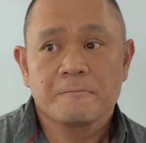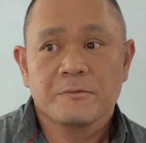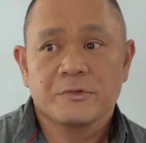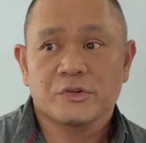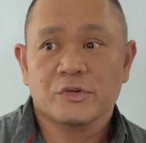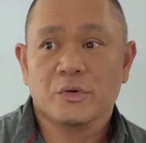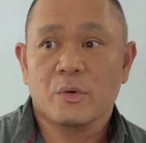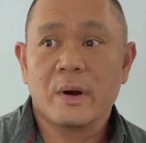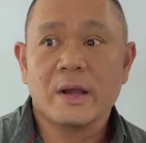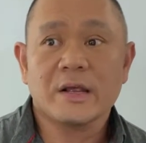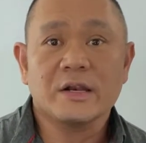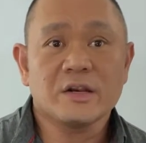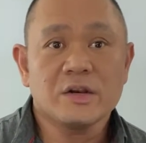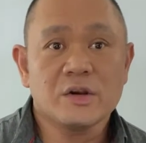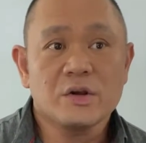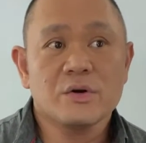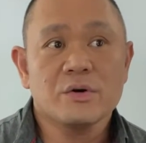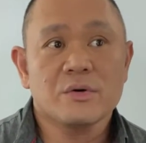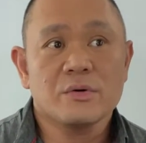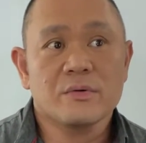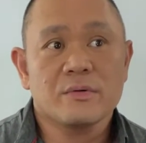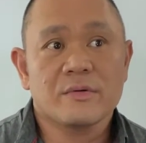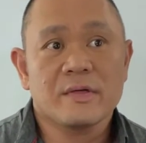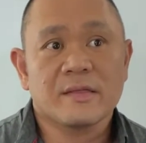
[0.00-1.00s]
So I
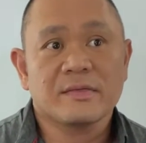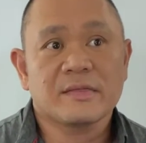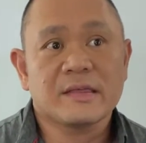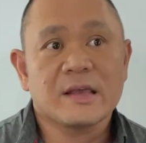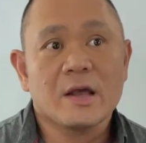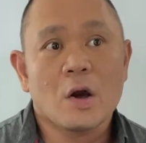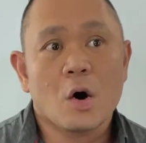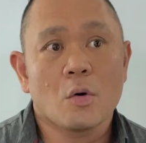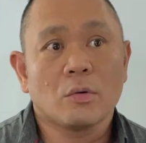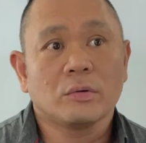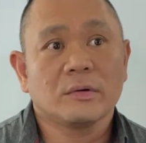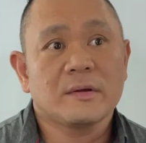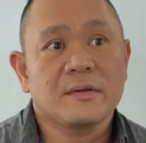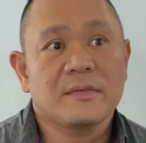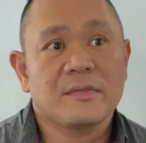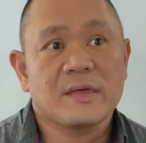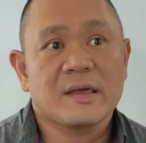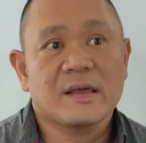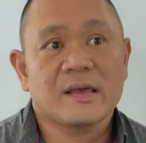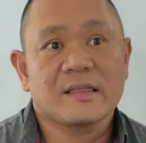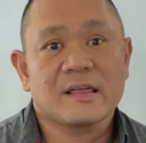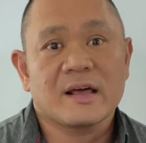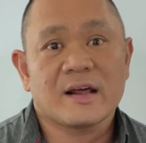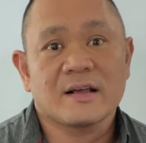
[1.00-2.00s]
knew that the only
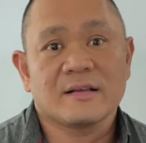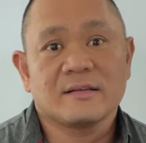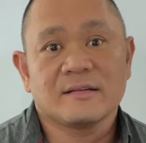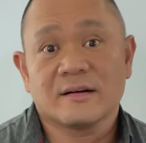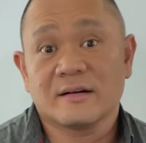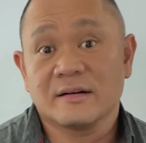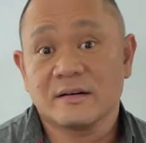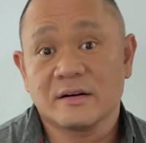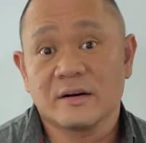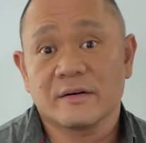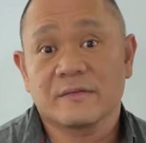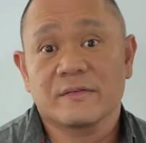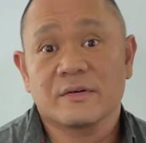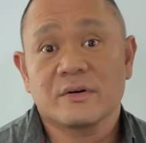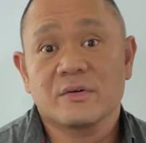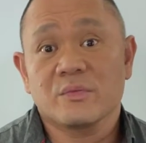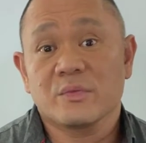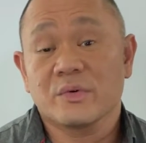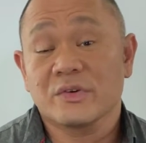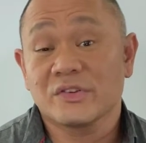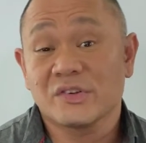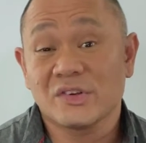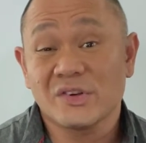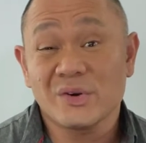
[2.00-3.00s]
thing that I'd done different
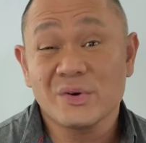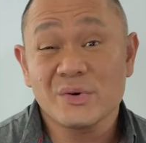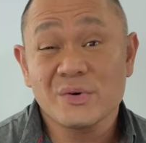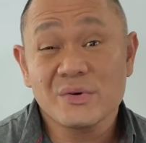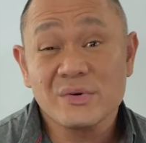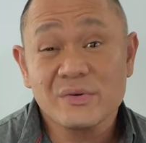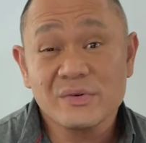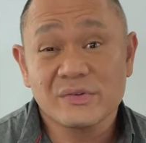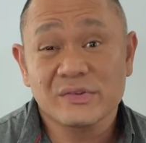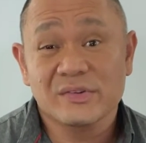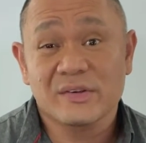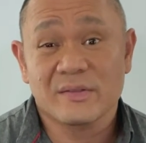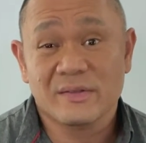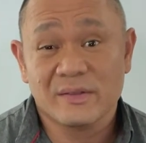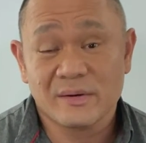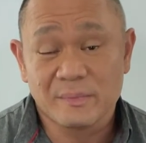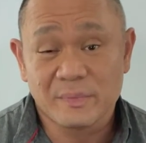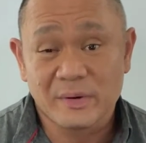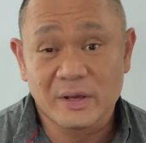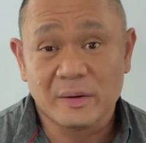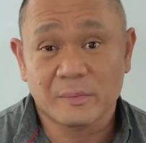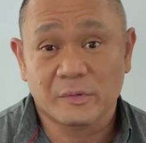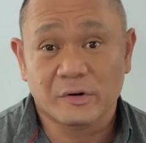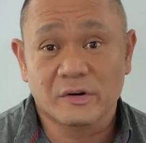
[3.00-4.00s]
was use the
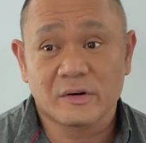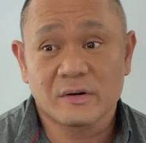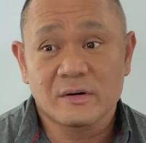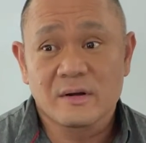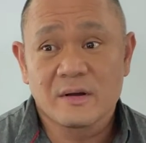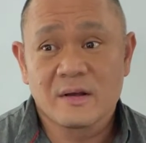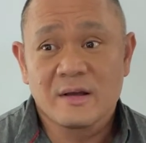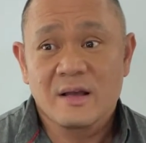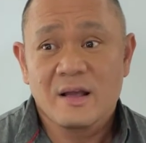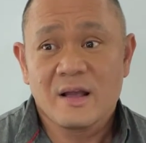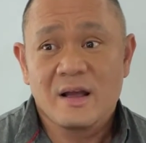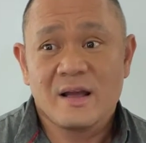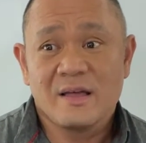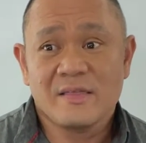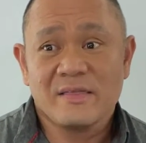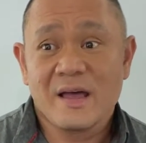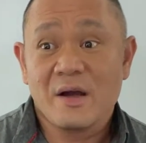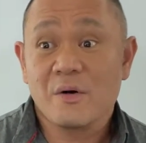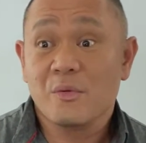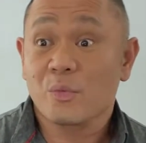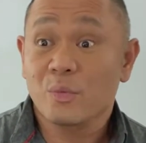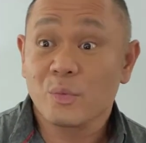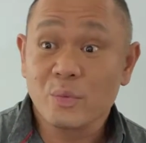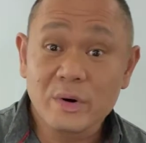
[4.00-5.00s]
Bemer, and
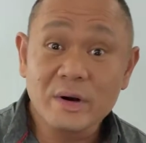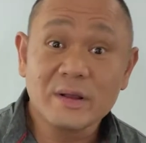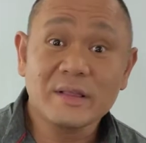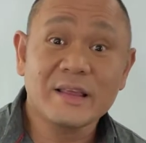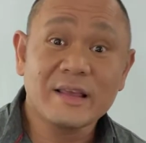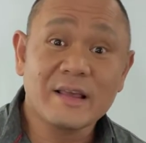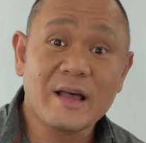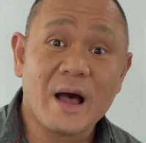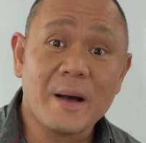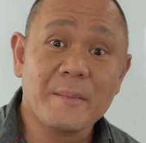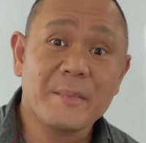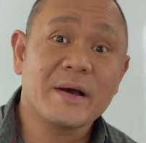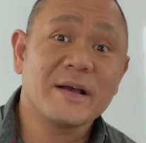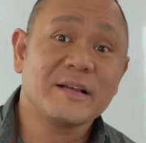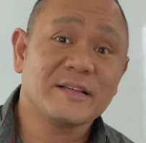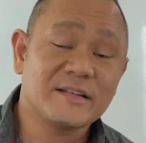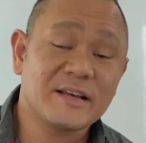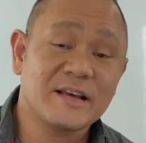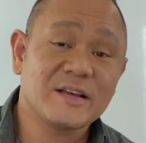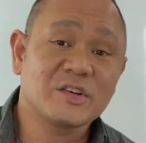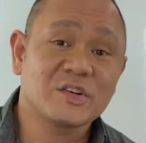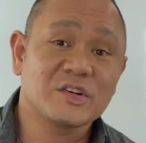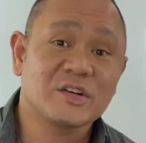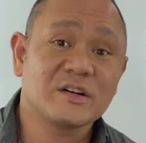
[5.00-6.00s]
that really got my
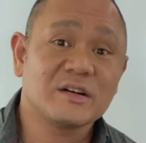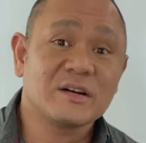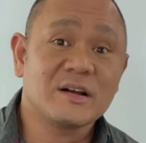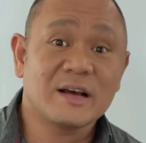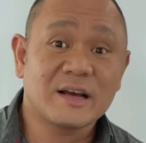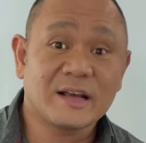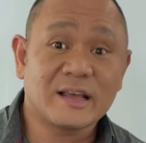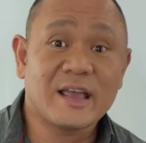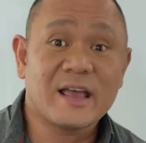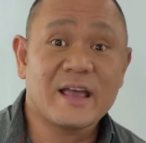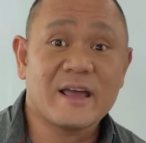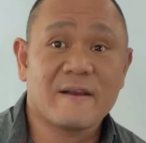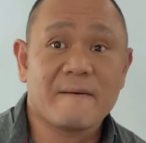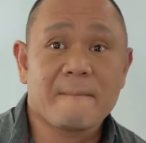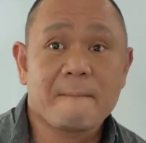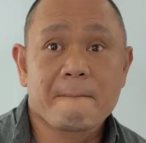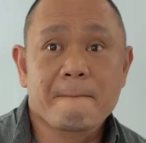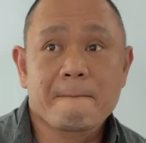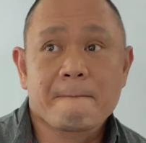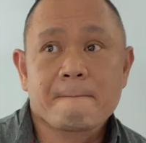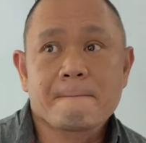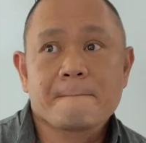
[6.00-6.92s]
attention again.